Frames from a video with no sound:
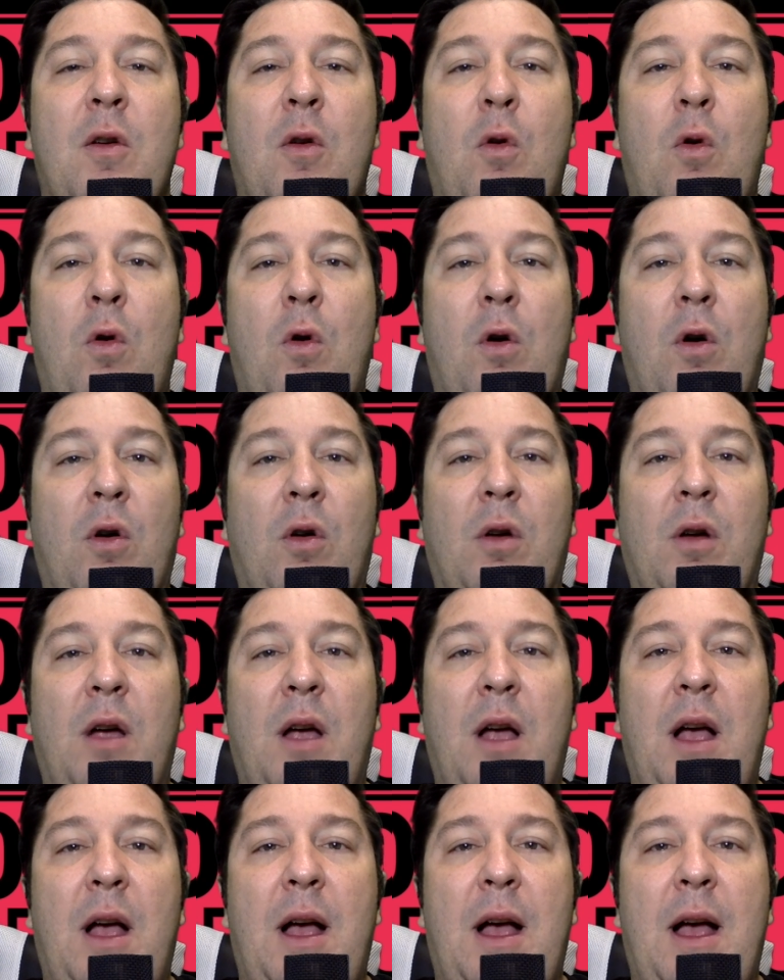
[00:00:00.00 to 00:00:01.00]
or
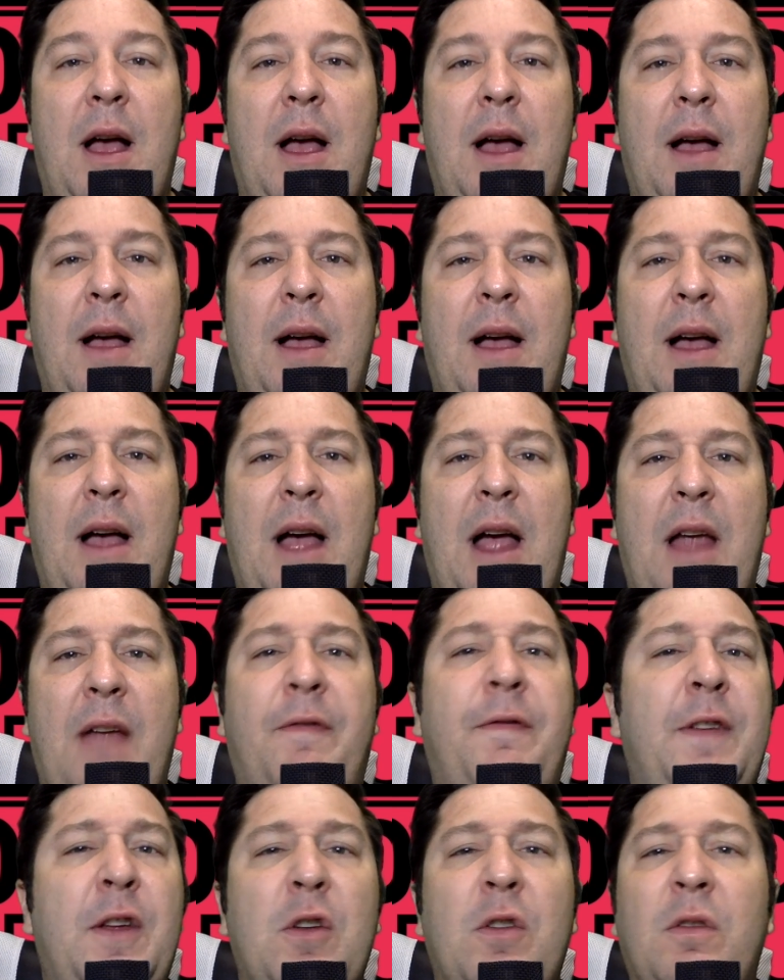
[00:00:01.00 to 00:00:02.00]
I
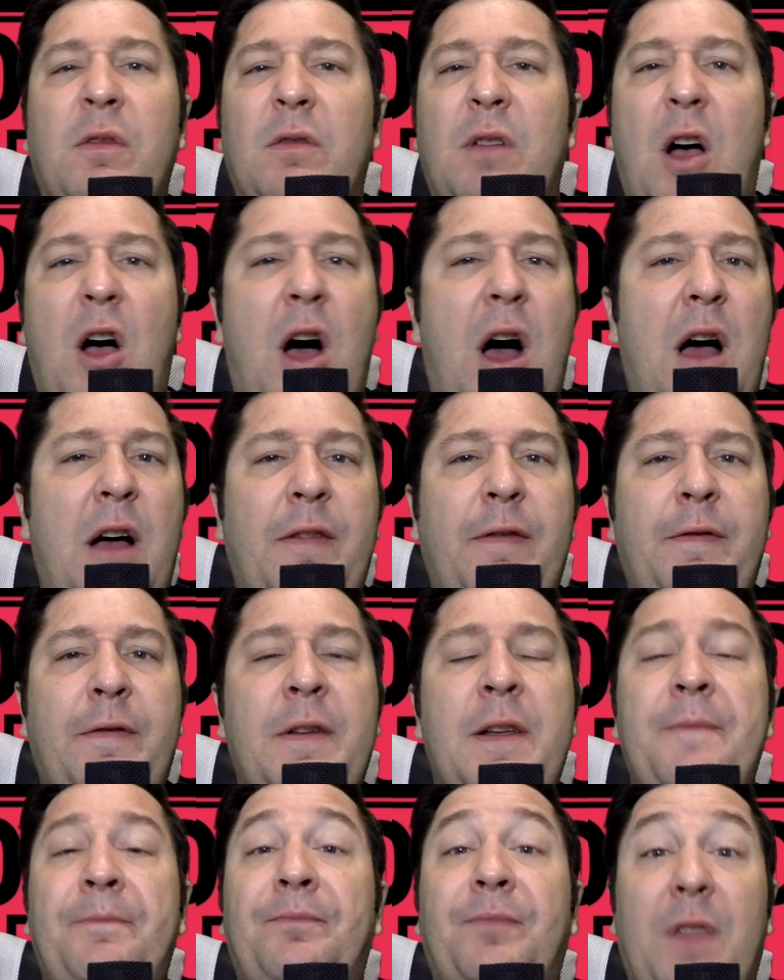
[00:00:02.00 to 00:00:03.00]
feel off,
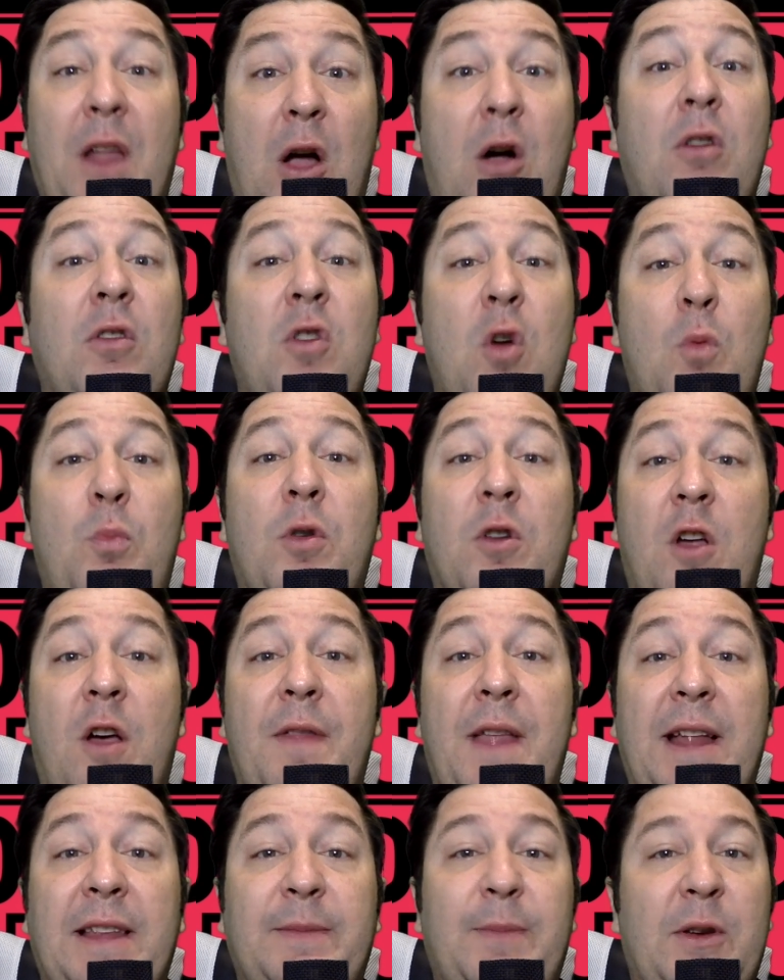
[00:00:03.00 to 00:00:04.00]
I'll go put on
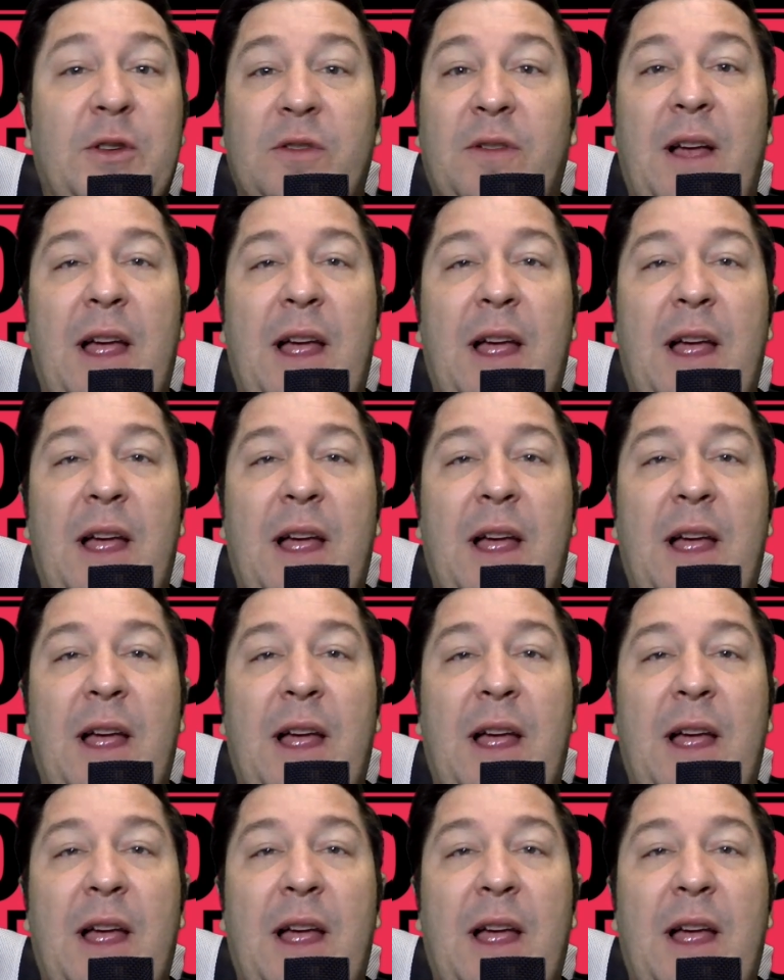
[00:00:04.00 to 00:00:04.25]
that special.